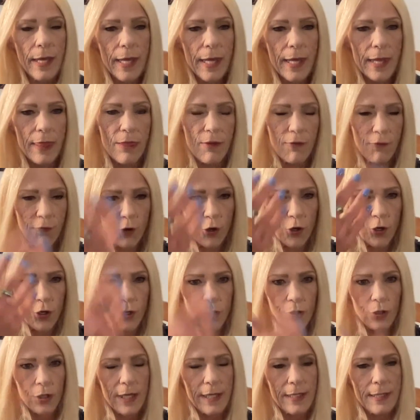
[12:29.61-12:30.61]
In the
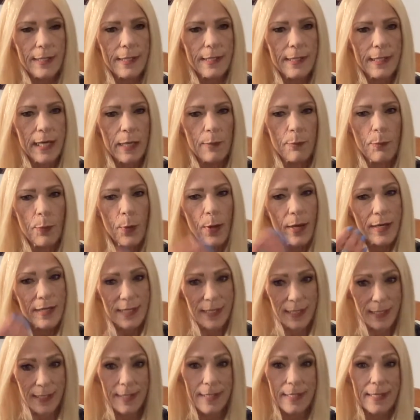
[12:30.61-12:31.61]
vertical, and stay present,